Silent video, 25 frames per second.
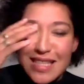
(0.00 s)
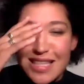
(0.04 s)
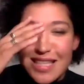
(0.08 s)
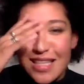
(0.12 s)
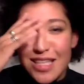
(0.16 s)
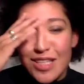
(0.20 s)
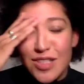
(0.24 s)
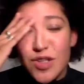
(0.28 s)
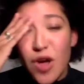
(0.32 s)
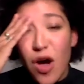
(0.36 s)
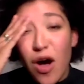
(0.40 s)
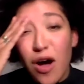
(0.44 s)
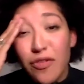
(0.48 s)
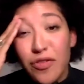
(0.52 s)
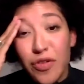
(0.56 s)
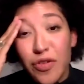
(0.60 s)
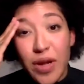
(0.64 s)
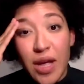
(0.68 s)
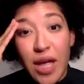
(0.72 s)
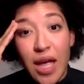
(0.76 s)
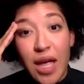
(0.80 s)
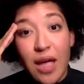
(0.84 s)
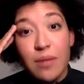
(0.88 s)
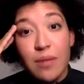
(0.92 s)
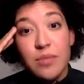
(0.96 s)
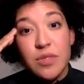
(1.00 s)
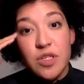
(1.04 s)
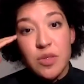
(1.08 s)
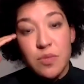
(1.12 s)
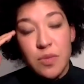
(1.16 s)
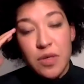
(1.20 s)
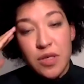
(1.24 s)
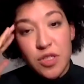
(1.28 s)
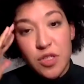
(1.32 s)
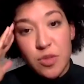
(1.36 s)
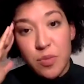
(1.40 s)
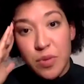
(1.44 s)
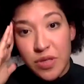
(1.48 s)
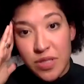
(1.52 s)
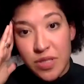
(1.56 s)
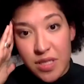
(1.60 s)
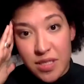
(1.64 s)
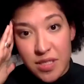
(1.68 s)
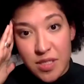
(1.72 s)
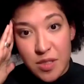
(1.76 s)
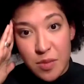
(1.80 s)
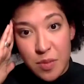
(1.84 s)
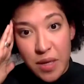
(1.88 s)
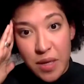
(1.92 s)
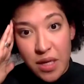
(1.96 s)
this offer came to me to
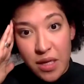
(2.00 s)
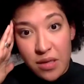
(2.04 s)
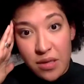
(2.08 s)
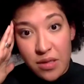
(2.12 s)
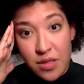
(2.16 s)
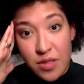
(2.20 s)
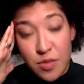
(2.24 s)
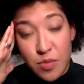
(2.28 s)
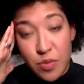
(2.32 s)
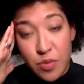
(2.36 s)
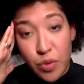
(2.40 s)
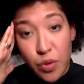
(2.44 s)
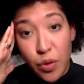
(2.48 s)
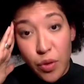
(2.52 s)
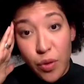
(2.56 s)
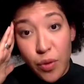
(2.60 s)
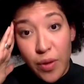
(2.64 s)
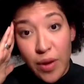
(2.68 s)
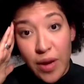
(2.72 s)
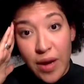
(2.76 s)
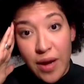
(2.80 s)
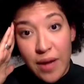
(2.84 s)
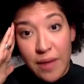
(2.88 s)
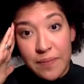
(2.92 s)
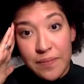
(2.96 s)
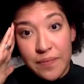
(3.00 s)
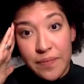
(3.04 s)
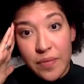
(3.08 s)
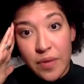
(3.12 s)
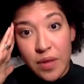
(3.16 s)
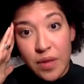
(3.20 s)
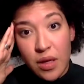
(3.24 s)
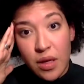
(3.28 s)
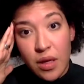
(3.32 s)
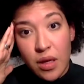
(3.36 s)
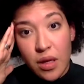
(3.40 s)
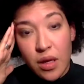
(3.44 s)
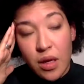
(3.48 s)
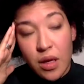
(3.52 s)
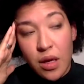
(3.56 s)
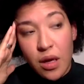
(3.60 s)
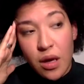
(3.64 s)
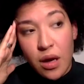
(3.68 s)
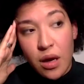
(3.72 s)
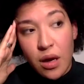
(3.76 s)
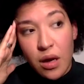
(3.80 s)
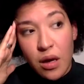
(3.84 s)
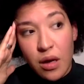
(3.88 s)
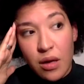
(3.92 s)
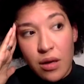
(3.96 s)
participate in this program
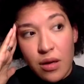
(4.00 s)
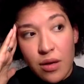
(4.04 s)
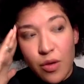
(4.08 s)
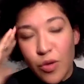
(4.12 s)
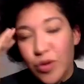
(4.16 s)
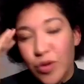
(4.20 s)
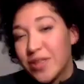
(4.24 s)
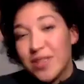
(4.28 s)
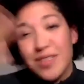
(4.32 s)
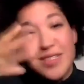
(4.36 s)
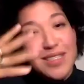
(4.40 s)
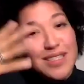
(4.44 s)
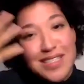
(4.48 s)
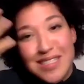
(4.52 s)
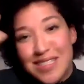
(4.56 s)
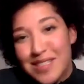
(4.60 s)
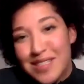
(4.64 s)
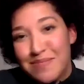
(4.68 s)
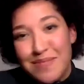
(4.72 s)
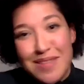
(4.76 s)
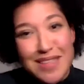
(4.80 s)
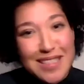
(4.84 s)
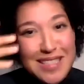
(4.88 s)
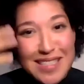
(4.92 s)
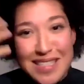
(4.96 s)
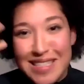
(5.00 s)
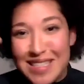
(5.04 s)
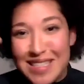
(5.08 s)
uh, or this this